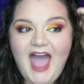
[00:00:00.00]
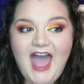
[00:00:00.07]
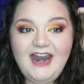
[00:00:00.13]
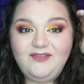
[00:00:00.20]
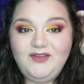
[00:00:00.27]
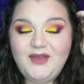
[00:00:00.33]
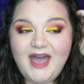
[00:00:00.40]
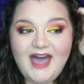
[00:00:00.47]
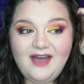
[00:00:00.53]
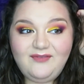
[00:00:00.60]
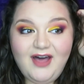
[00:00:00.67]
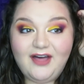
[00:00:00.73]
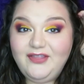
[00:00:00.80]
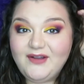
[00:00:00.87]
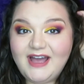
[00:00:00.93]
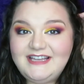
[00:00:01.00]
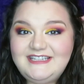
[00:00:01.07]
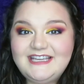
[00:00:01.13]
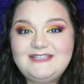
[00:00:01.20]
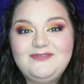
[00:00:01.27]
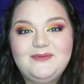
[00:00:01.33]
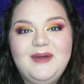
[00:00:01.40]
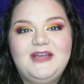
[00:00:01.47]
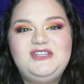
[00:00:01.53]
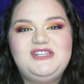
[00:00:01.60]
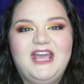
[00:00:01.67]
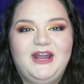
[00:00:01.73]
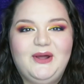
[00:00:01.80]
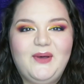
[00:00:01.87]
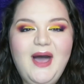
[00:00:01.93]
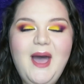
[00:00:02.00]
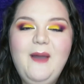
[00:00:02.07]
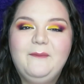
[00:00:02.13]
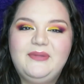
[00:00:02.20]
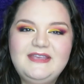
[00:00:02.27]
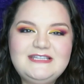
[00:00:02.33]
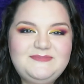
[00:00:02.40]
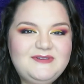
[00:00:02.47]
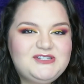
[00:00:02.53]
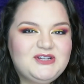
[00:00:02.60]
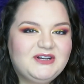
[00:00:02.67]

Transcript: And if you have other ideas for my channel, please be